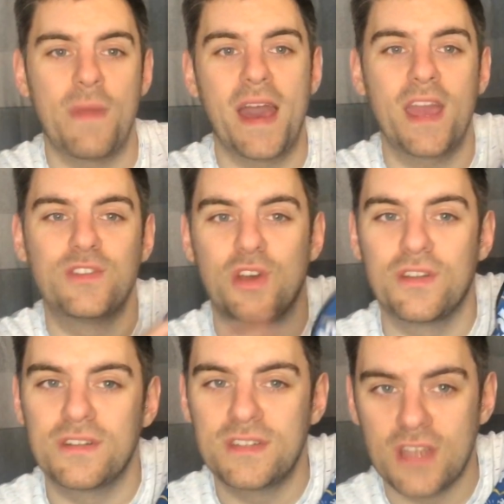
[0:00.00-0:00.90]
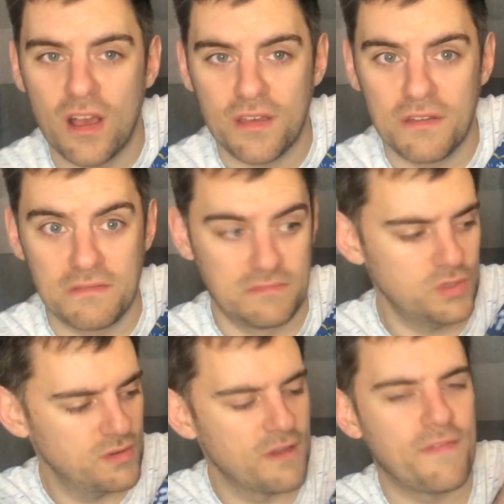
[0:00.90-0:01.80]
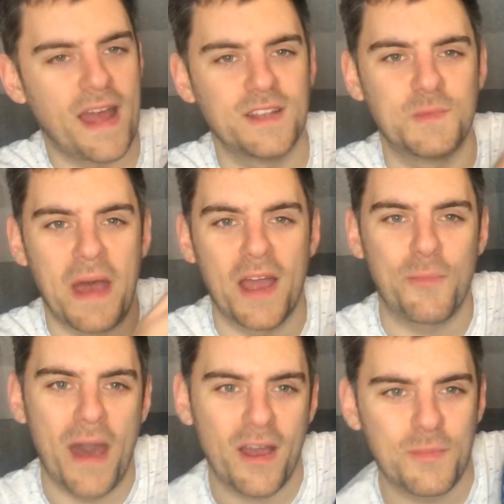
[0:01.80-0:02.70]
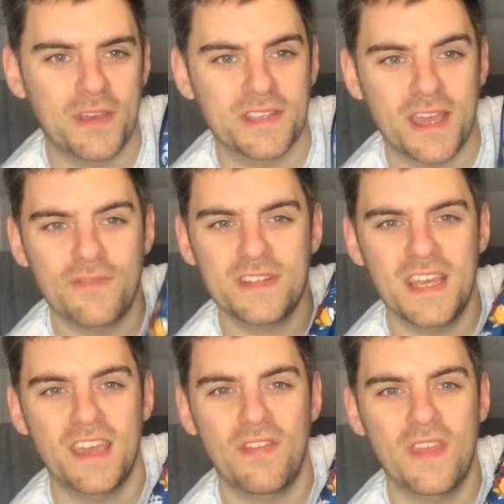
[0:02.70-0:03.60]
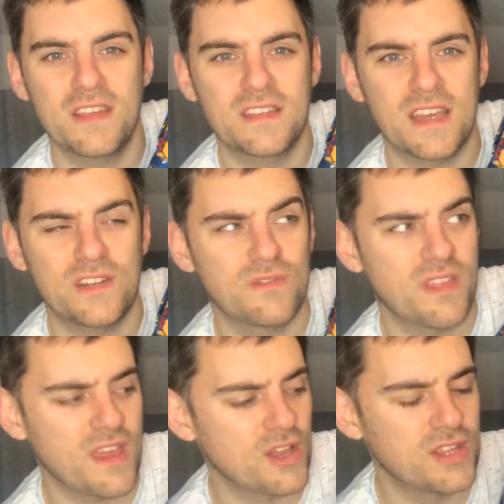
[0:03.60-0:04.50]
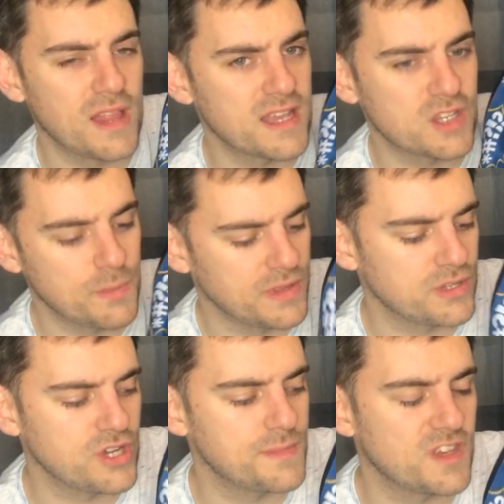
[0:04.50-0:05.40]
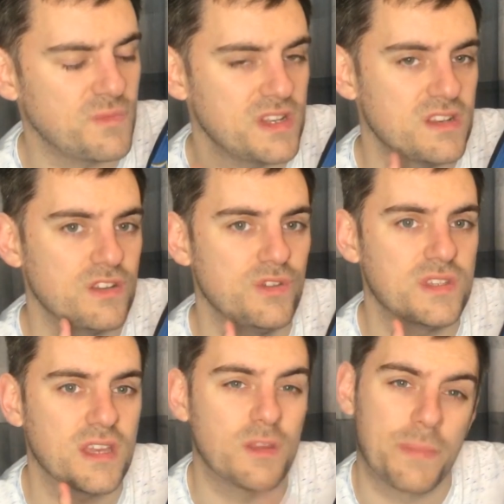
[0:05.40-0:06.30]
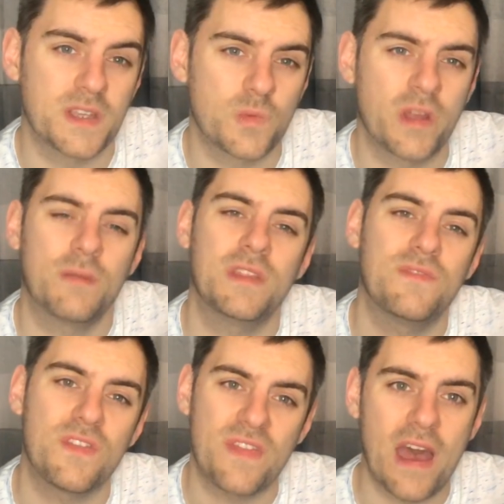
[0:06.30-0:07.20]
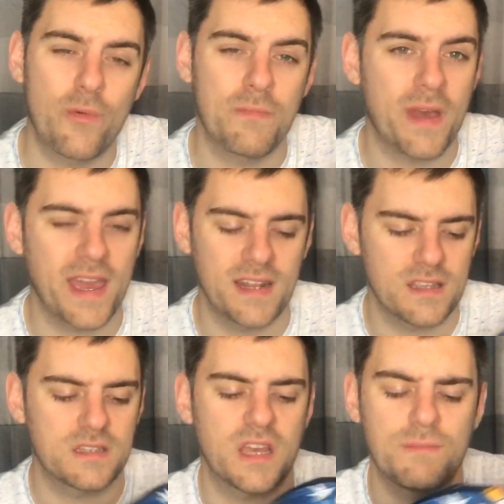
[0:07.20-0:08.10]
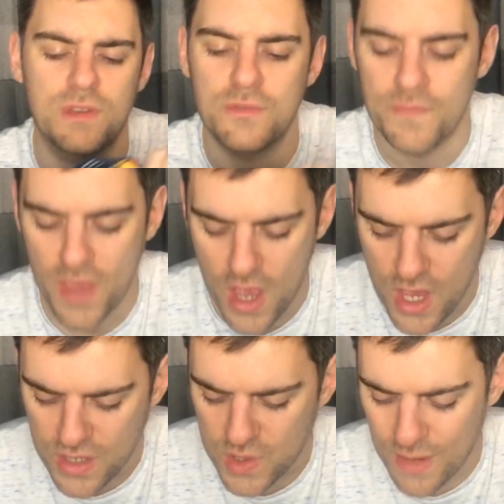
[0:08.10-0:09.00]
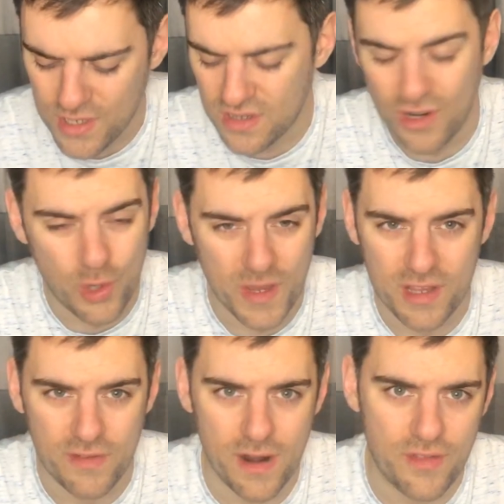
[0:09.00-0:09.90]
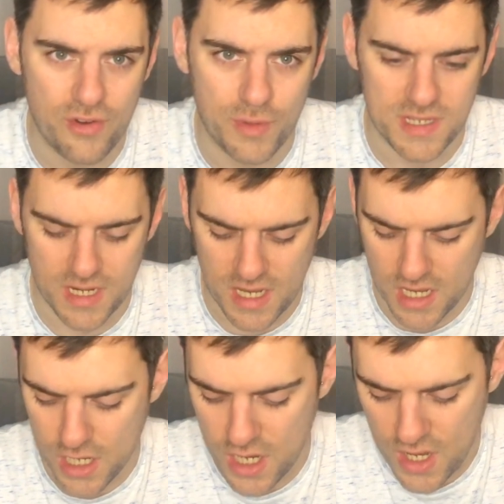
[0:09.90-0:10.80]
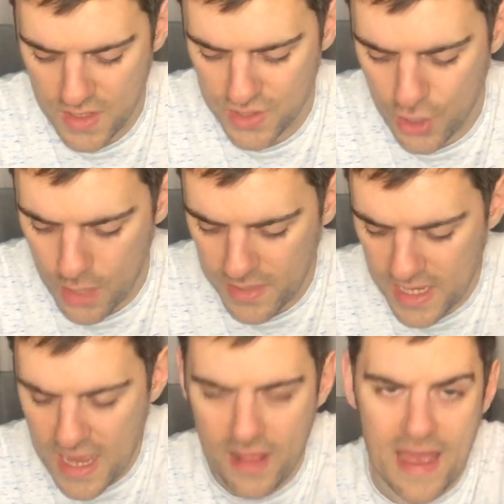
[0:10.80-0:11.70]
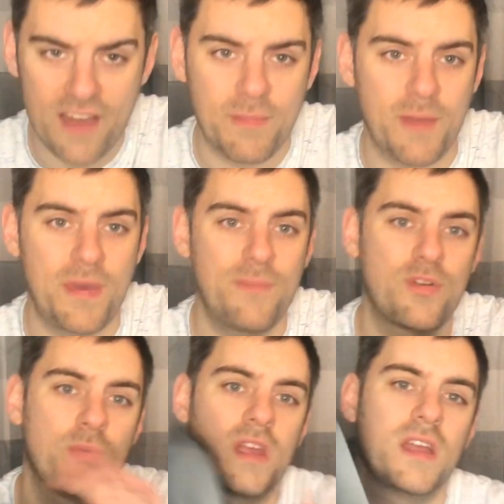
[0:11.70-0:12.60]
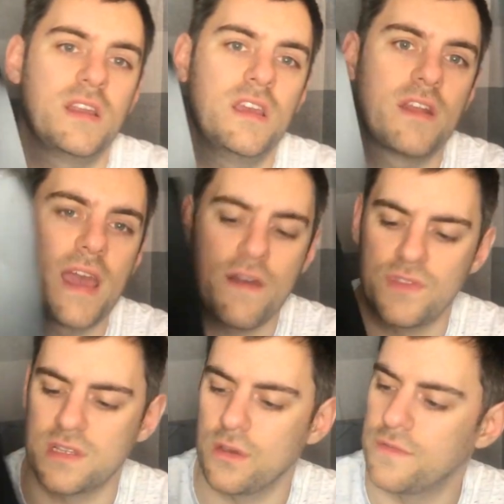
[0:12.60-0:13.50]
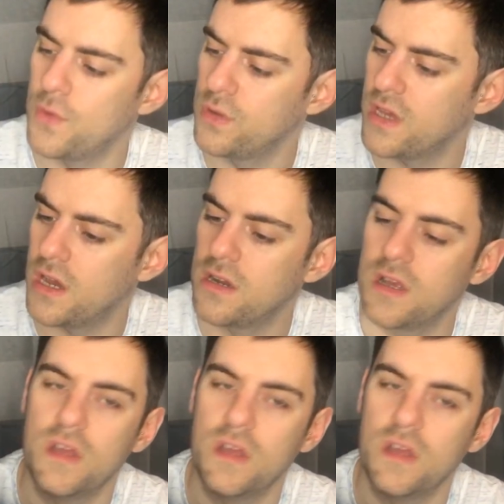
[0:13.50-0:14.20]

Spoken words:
my Donald Duck Vans backpack because I haven't taken this, I don't think, on the last couple of trips. I've been using the Buzz one. I'm leaving that one behind this time though. So I'm just going to quickly run through what's in here. So normally I'll have my paperwork in here. I have this little folder.